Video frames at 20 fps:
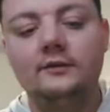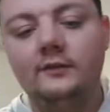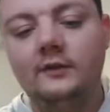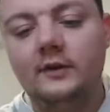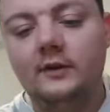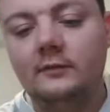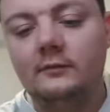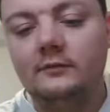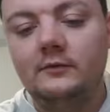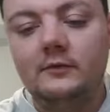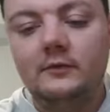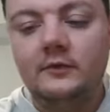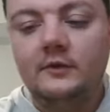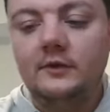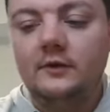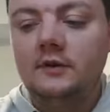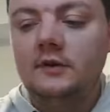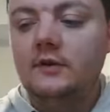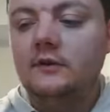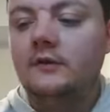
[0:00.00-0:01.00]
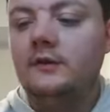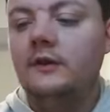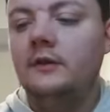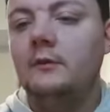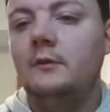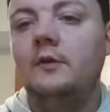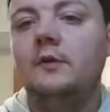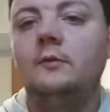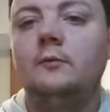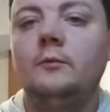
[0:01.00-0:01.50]
So, tell you
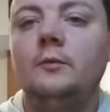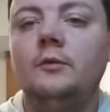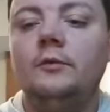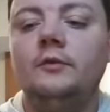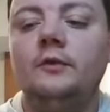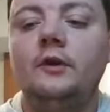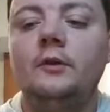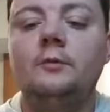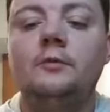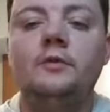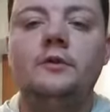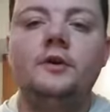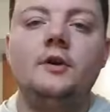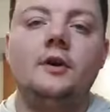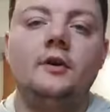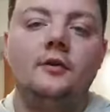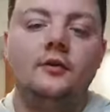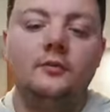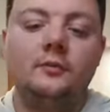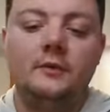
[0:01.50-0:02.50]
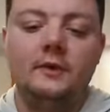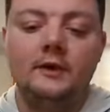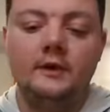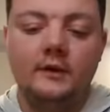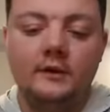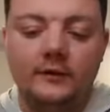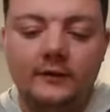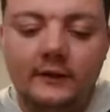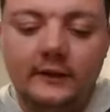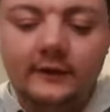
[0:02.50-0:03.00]
what, we'll open the Darkness
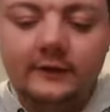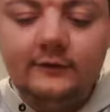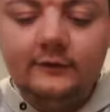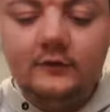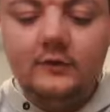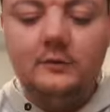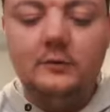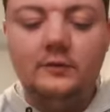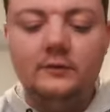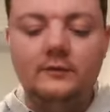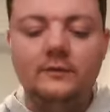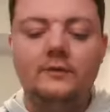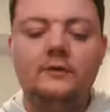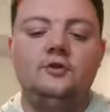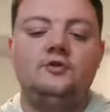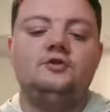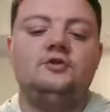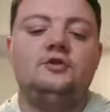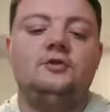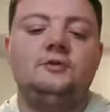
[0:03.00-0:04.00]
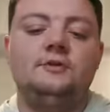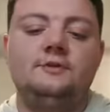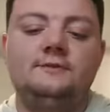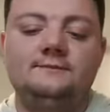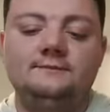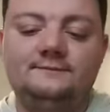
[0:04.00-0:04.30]
Ablaze, the Sun and Moon first, shall we?